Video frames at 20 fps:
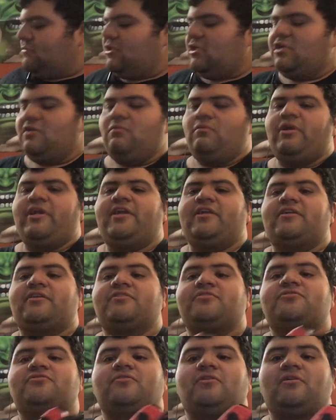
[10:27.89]
wired
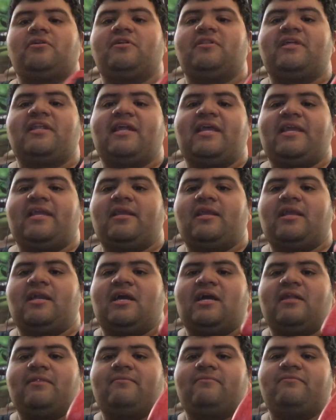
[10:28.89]
controller that I
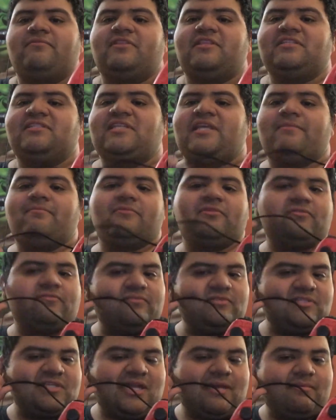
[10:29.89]
got at the same
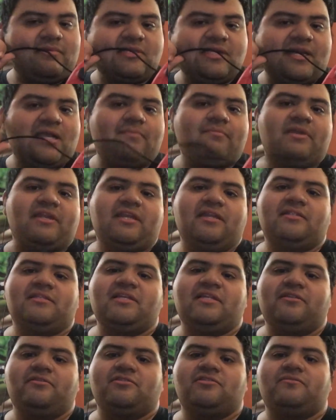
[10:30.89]
time as I got my
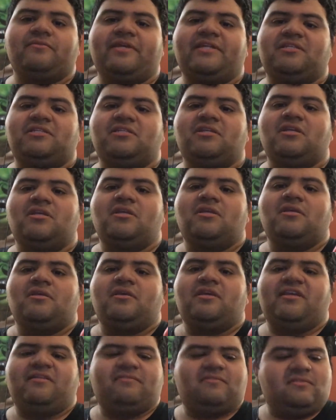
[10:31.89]
Nintendo Switch.
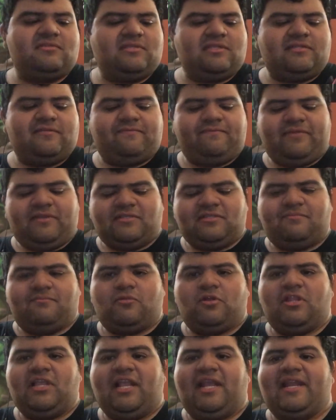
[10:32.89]
It feels
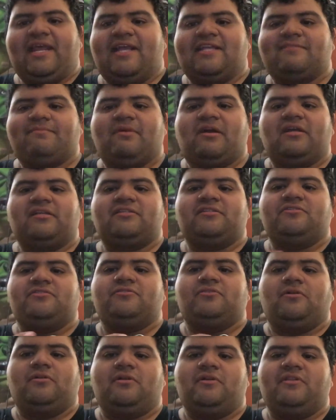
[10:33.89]
more like an Xbox
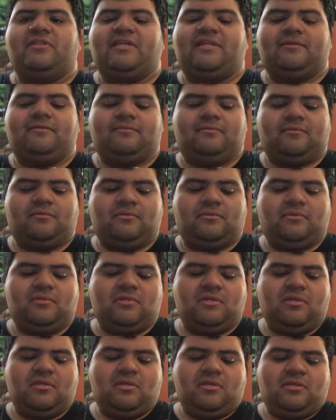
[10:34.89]
controller than,
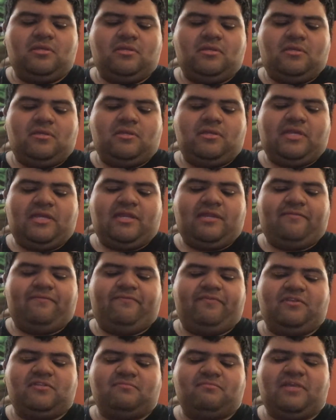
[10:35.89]
and it
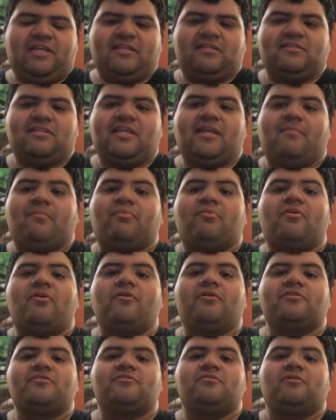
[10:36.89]
feels much like a Pro
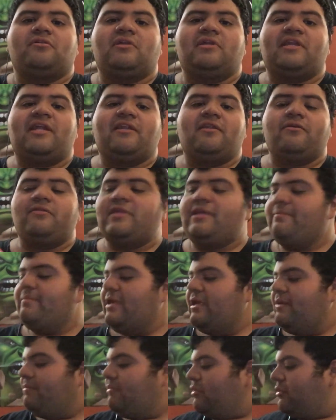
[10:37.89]
controller. And I know they
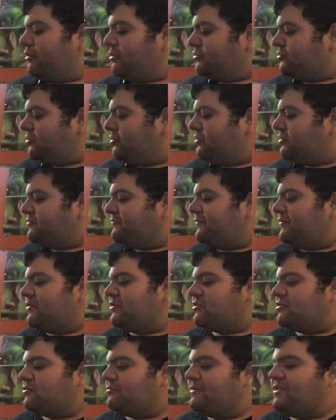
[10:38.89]
make Pro controllers for the
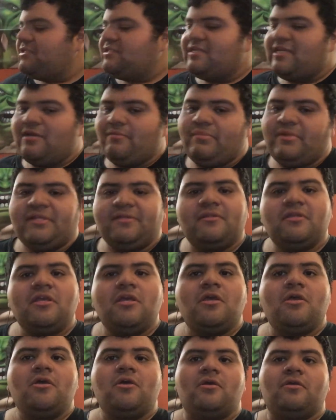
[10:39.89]
Switch now, but
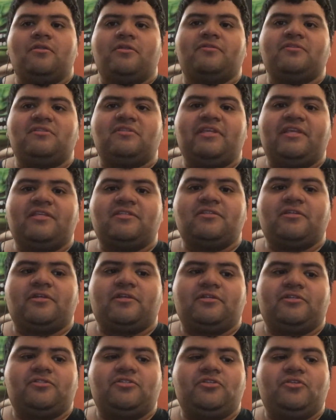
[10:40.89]
those things
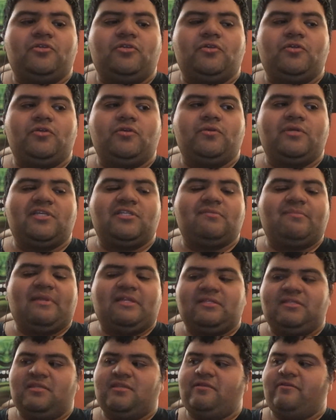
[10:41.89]
are too
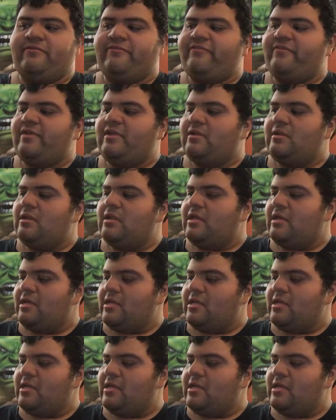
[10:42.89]
expensive. And